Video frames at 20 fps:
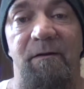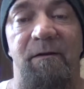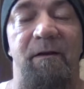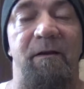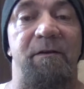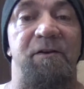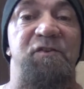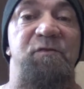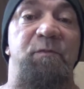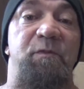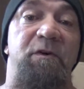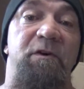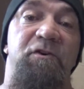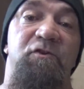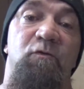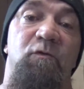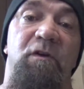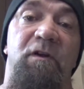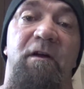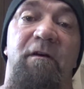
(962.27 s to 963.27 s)
at a
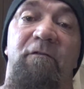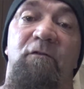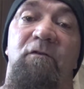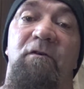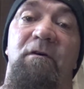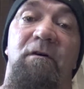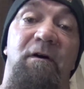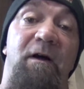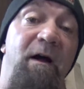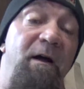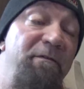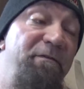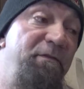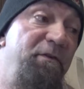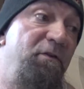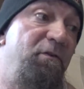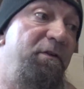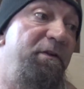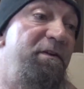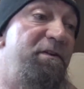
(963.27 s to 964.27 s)
spiritual level. I
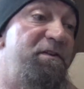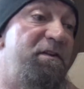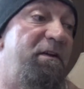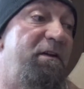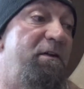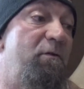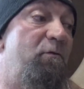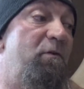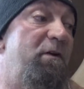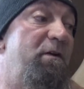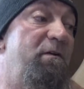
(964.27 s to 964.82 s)
feel it is anyway.